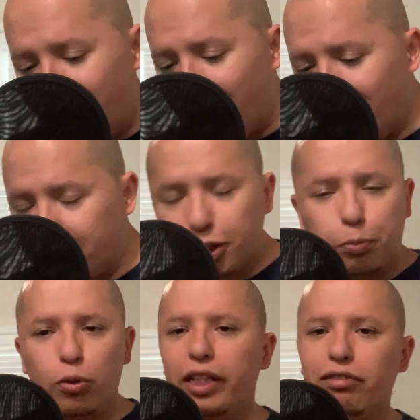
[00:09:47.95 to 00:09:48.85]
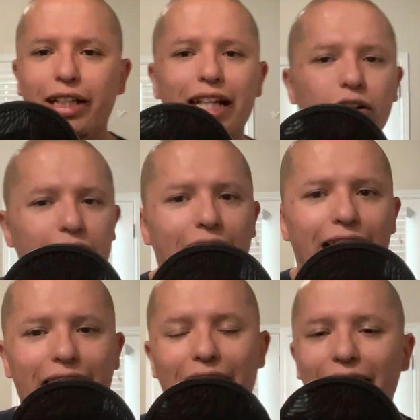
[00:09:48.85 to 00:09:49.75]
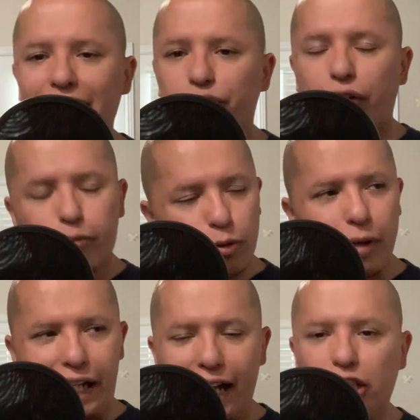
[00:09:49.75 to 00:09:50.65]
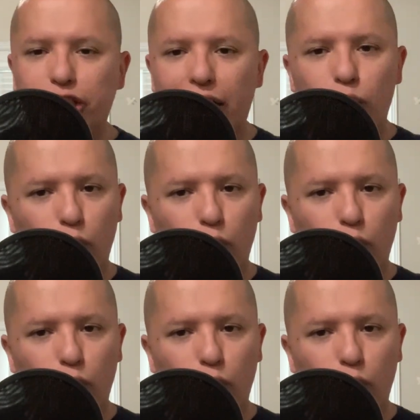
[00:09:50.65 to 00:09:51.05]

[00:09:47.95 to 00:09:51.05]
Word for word: a spoonie right now that that has fibromyalgia